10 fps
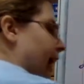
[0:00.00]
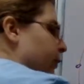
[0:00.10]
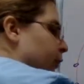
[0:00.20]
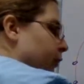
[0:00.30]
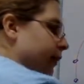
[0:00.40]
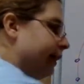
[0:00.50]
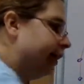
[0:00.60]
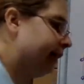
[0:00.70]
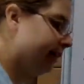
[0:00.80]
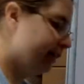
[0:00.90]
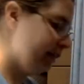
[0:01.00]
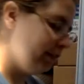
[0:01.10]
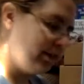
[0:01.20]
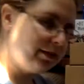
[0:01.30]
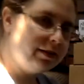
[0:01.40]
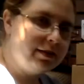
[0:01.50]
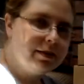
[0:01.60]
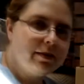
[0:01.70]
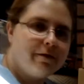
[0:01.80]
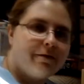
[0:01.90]
outer ring is
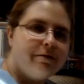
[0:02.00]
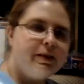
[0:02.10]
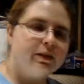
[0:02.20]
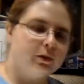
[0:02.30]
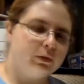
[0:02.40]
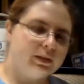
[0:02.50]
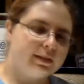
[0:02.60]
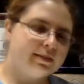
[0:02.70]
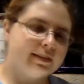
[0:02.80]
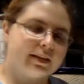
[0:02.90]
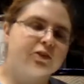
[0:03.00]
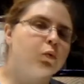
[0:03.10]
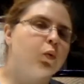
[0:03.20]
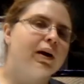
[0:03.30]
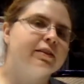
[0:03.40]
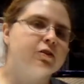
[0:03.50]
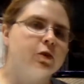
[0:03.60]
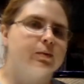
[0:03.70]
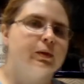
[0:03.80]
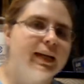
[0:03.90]
filled, this is actually why the
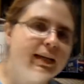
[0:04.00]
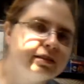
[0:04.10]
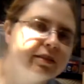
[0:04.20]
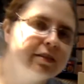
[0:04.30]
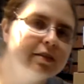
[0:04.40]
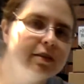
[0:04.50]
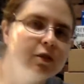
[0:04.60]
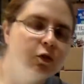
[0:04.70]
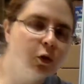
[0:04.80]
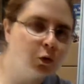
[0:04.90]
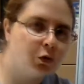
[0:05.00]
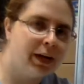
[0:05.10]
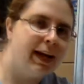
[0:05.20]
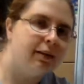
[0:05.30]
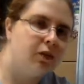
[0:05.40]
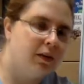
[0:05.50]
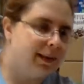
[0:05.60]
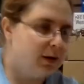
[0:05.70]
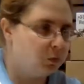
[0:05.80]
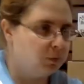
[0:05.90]
noble gases don't react all
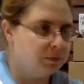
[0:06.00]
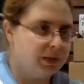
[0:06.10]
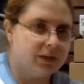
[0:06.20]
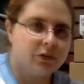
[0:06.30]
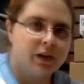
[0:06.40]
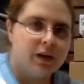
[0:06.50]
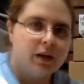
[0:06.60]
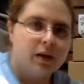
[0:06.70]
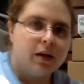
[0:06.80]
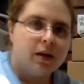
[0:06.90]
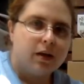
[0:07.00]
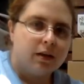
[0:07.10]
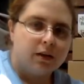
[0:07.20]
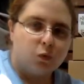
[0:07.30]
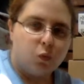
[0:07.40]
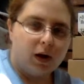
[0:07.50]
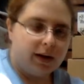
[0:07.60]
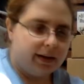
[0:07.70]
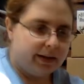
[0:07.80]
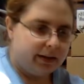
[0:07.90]
that much.
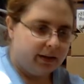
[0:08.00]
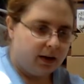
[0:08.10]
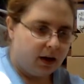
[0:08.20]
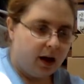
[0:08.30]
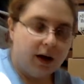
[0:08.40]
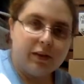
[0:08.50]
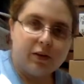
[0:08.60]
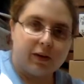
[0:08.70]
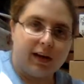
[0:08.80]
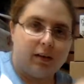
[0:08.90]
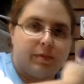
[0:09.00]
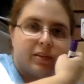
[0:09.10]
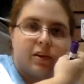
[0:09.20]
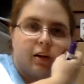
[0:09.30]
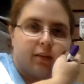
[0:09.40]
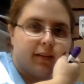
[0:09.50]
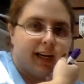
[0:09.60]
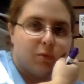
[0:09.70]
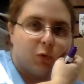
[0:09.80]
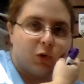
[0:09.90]
Why other elements are a
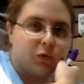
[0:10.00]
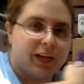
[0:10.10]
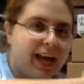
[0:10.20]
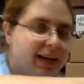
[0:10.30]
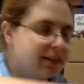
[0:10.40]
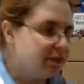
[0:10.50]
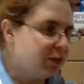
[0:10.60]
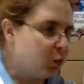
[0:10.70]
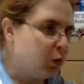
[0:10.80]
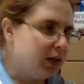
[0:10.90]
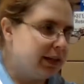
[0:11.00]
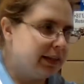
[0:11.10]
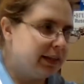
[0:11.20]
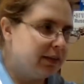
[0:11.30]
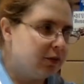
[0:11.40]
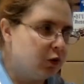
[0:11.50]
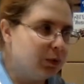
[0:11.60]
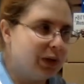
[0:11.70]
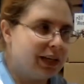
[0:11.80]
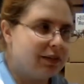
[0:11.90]
lot more reactive and why noble
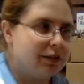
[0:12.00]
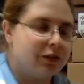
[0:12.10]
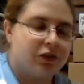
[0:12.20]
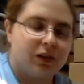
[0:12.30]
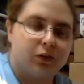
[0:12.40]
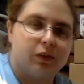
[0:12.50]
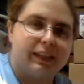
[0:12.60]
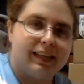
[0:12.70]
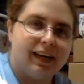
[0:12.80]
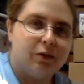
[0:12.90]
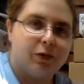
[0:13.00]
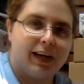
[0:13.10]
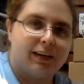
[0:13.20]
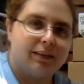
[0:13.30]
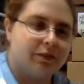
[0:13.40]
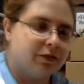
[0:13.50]
gases are generally non-reactive.